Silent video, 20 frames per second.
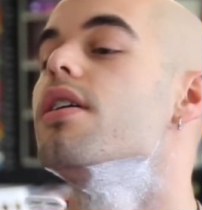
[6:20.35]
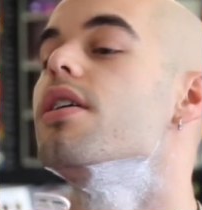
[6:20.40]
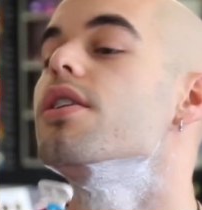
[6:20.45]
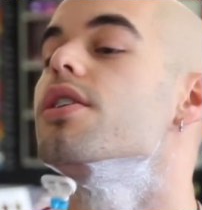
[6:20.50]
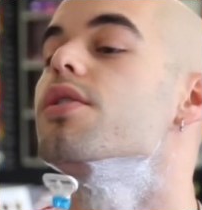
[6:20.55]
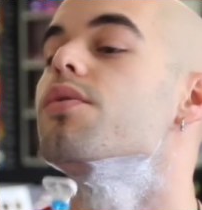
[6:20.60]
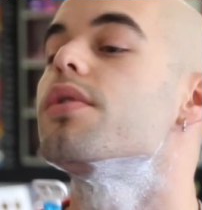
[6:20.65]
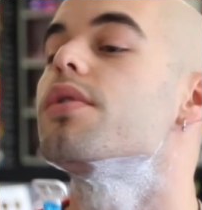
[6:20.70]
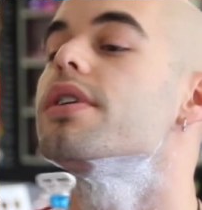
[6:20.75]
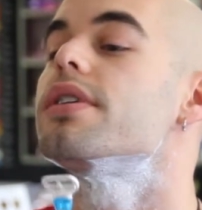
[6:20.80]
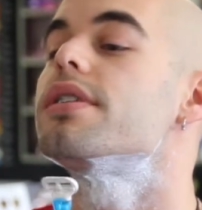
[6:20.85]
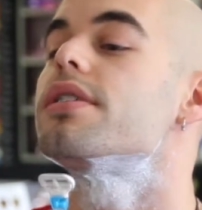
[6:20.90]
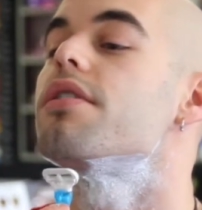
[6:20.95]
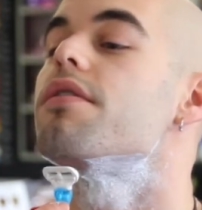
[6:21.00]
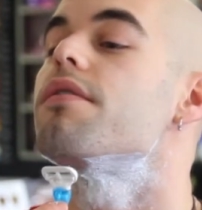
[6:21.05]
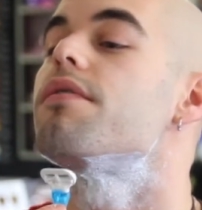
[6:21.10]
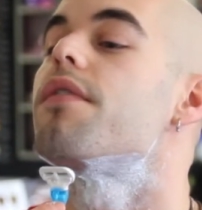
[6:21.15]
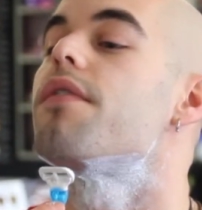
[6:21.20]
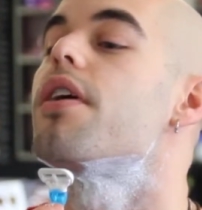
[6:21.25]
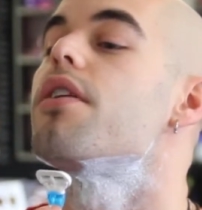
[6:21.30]
you want to
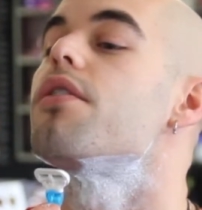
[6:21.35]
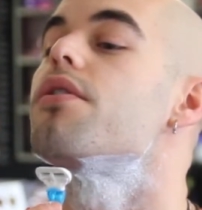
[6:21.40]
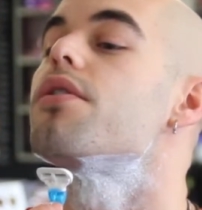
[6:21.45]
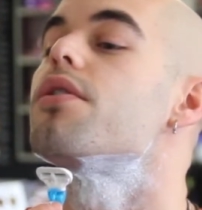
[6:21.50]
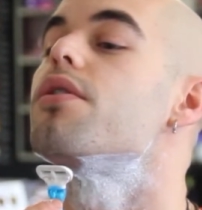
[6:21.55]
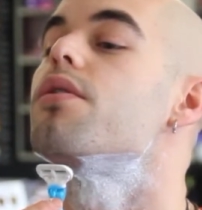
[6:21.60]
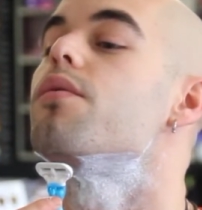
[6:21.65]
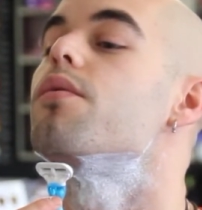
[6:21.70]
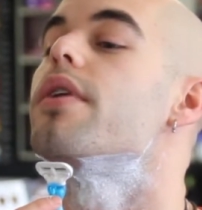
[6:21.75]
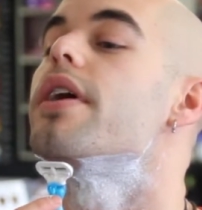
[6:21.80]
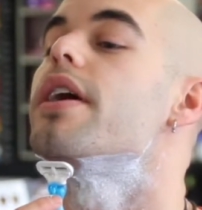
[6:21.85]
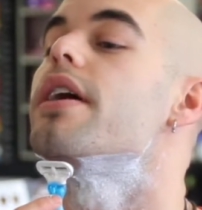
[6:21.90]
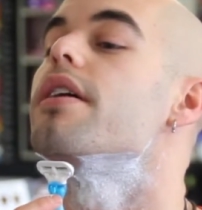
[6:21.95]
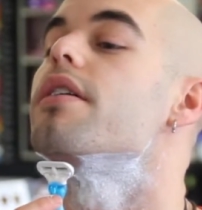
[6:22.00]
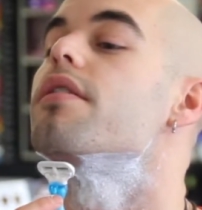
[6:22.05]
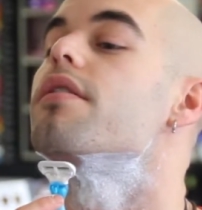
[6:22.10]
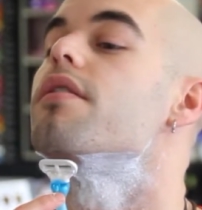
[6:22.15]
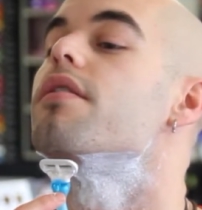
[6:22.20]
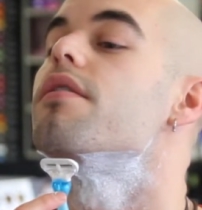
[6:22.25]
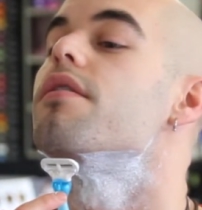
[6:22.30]
start farther
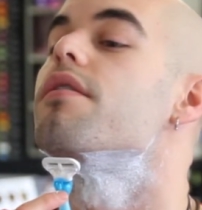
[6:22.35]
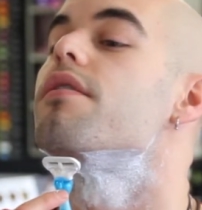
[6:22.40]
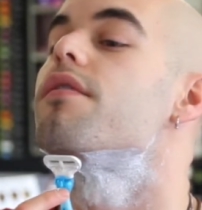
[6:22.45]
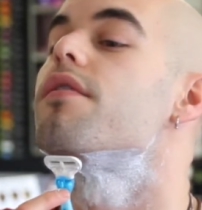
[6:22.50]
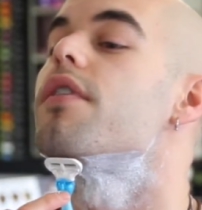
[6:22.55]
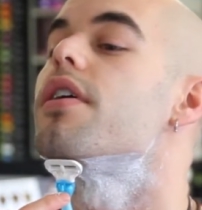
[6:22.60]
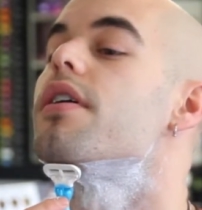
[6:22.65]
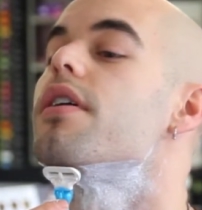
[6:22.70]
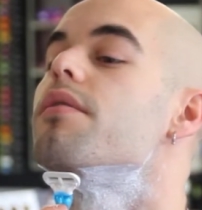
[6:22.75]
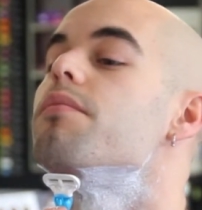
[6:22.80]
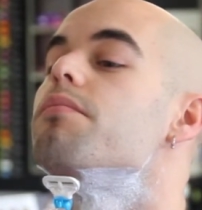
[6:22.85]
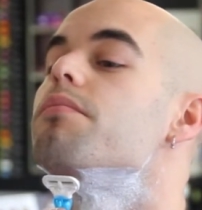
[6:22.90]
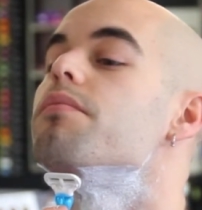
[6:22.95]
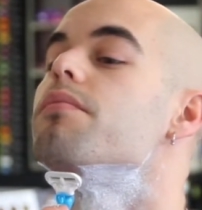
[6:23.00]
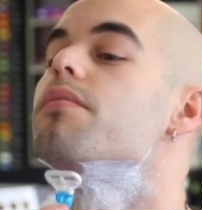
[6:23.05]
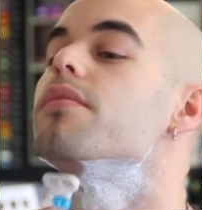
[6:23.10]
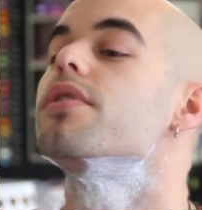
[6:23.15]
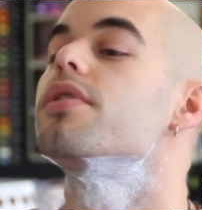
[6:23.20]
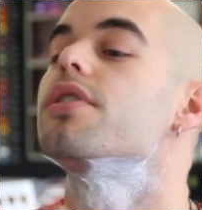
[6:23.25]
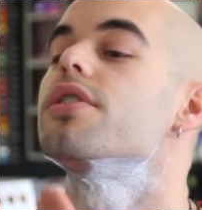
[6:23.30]
away
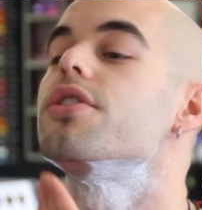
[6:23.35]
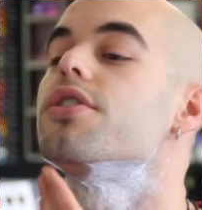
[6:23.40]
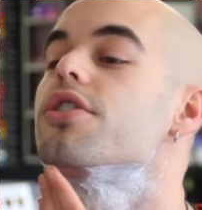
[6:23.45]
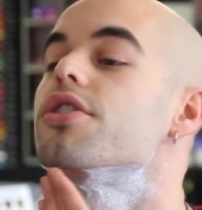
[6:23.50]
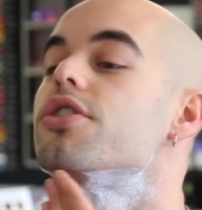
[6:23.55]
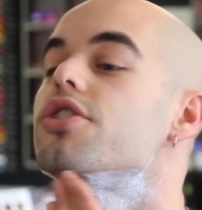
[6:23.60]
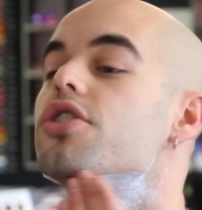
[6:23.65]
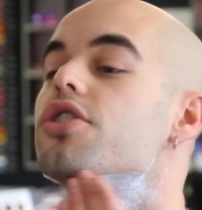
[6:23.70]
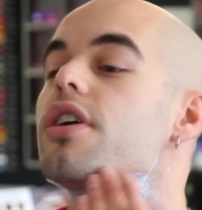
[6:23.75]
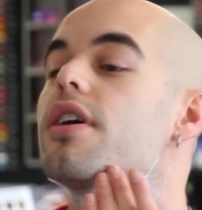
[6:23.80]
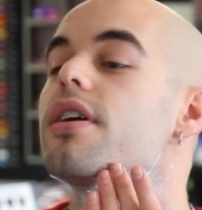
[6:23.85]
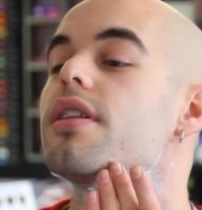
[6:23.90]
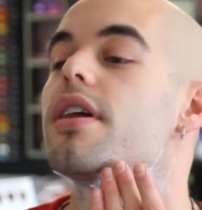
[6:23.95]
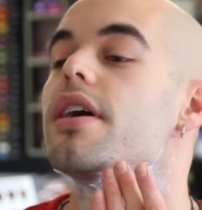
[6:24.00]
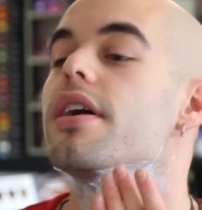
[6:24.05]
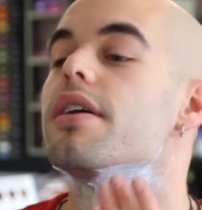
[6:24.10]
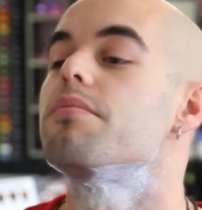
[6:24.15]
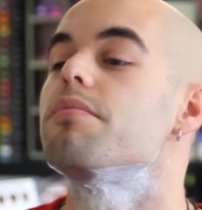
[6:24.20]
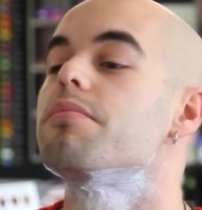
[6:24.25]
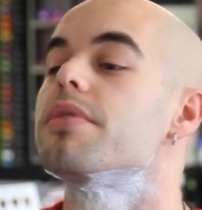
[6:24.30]
from your
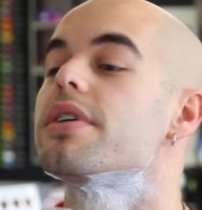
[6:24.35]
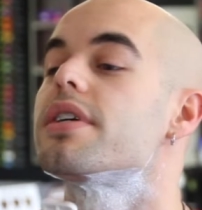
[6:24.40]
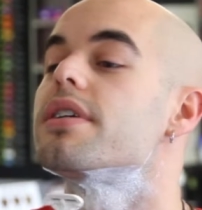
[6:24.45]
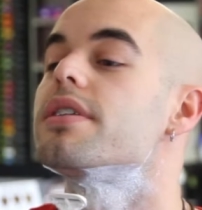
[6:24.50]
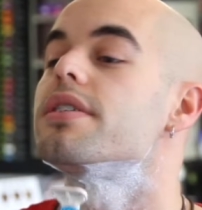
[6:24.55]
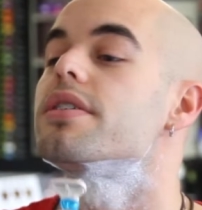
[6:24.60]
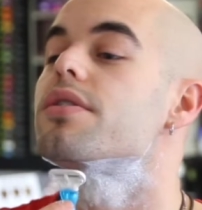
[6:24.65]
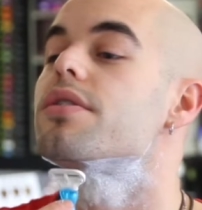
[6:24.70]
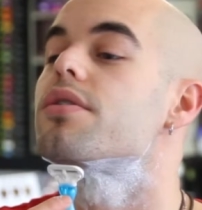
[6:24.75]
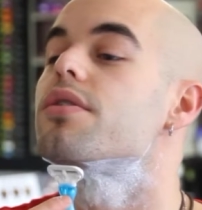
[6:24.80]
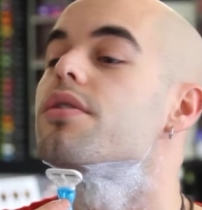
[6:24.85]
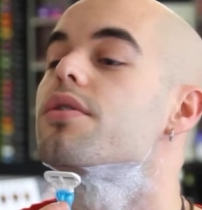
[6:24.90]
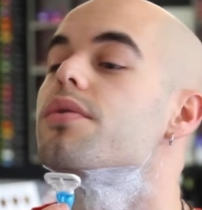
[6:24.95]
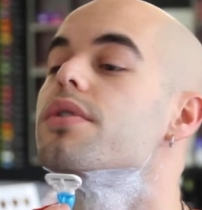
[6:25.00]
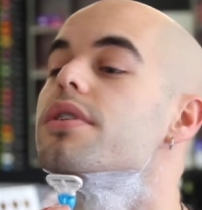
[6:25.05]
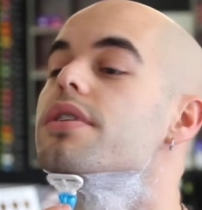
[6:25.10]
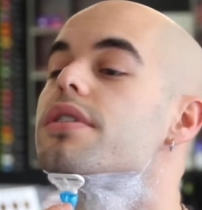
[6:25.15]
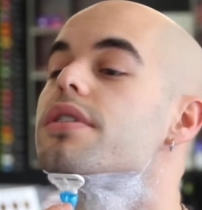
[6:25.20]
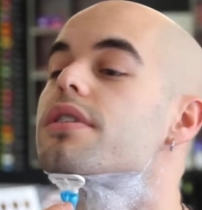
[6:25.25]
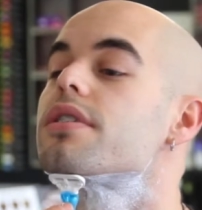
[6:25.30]
jawline, because you can
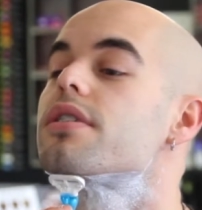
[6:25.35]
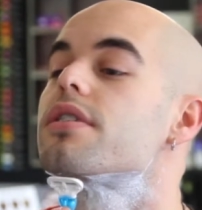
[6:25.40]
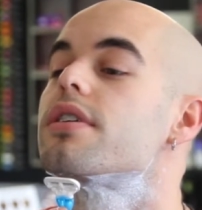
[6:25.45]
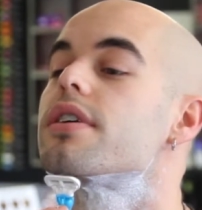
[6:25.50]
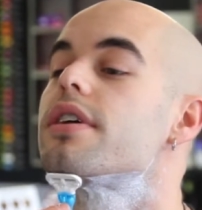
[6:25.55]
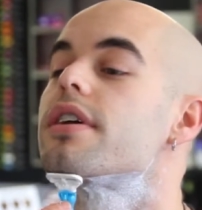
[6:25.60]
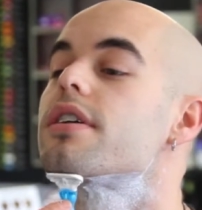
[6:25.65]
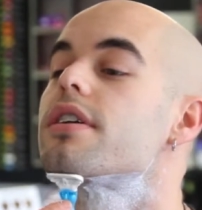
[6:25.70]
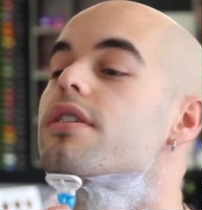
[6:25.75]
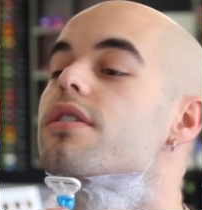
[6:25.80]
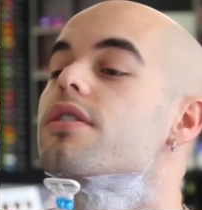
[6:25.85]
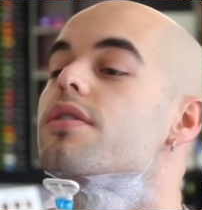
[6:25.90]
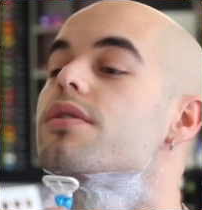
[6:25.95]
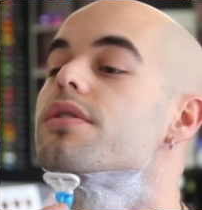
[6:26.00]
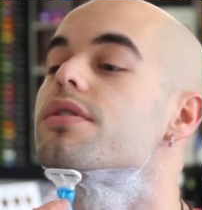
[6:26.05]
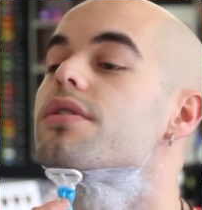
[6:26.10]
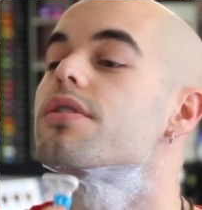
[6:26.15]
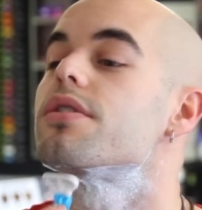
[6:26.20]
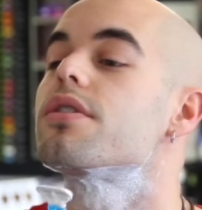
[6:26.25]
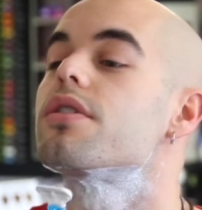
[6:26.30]
always get
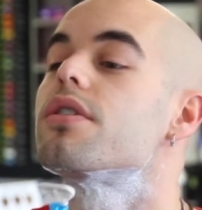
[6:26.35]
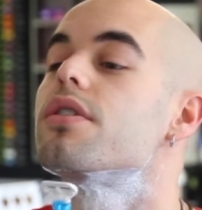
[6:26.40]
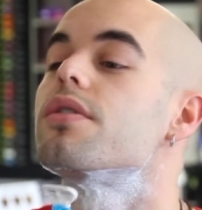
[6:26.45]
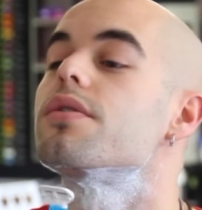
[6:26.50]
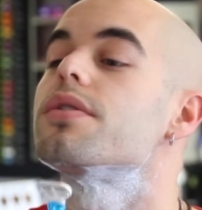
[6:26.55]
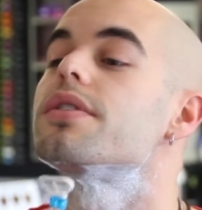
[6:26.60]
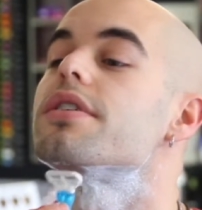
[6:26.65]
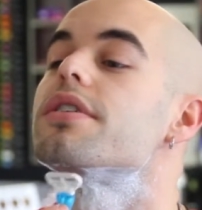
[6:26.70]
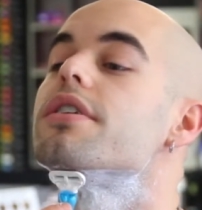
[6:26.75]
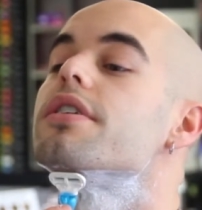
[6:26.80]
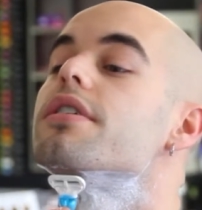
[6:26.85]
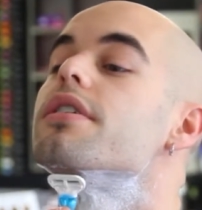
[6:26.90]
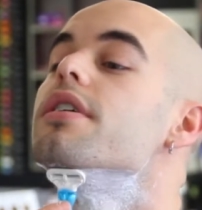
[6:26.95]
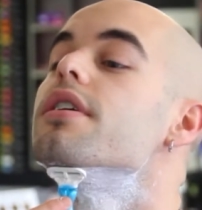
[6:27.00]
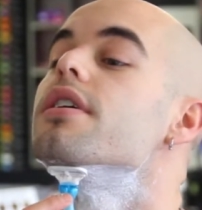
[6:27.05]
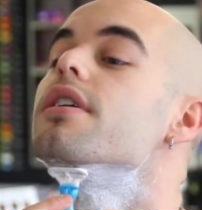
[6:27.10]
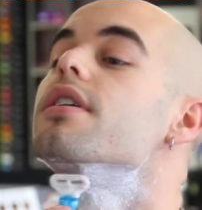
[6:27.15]
closer and closer.